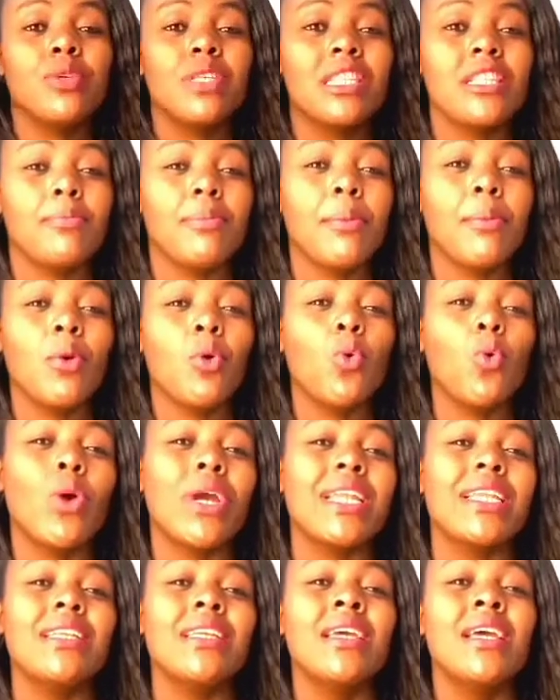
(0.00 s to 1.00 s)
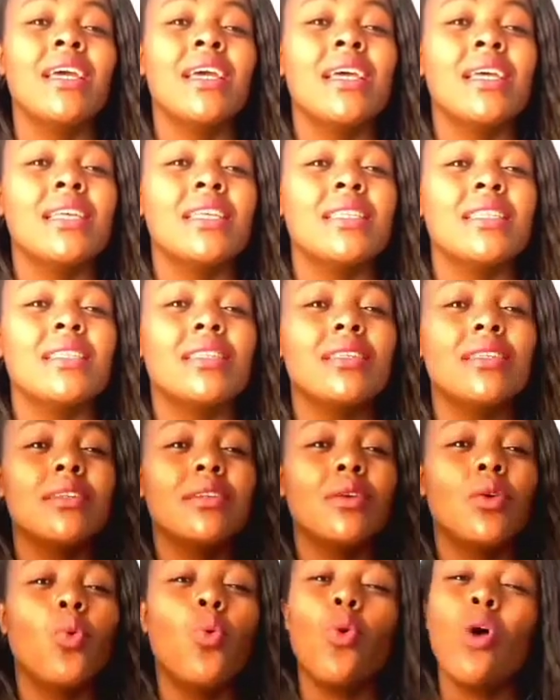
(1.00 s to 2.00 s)
mostly people
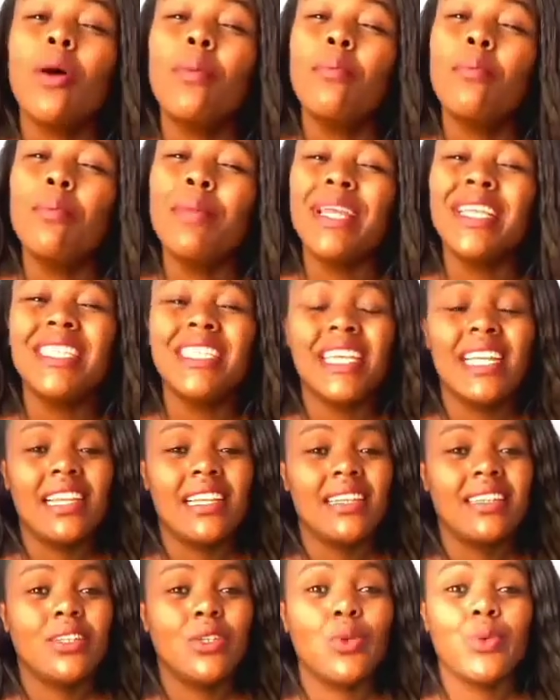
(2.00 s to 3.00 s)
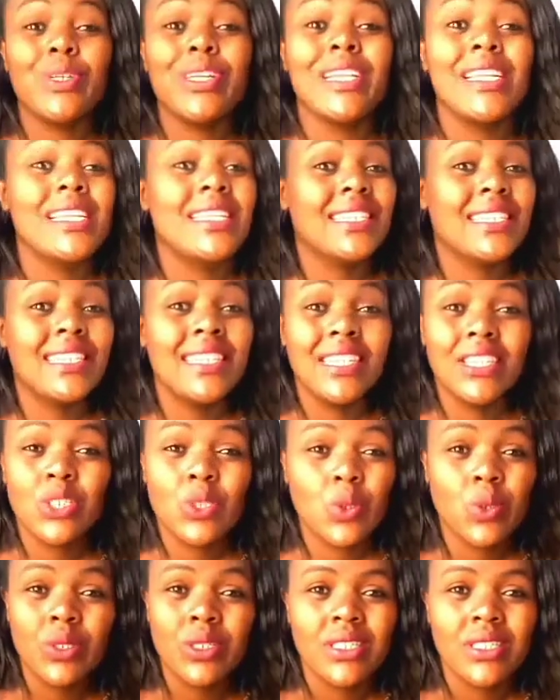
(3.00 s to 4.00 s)
who are majorly doing
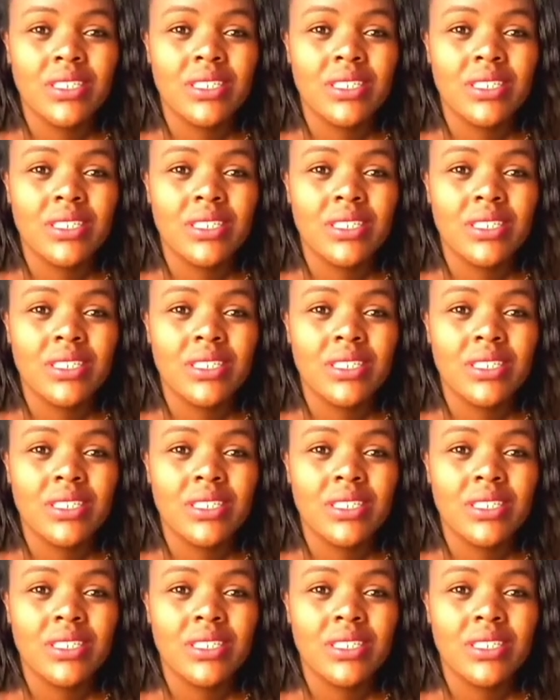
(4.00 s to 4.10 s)
litigation.